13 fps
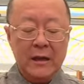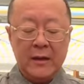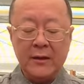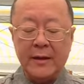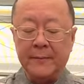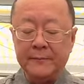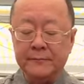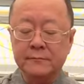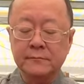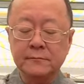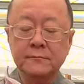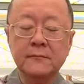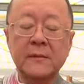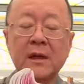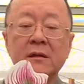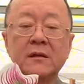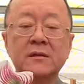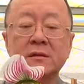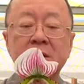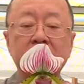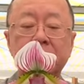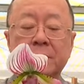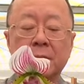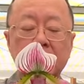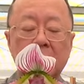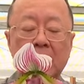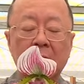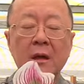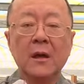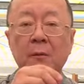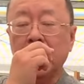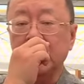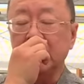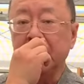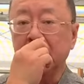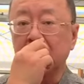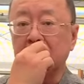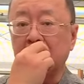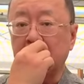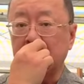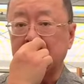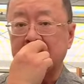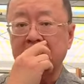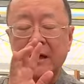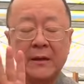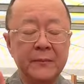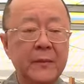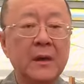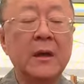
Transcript: Okay, this is the one thing about the Maudiae type.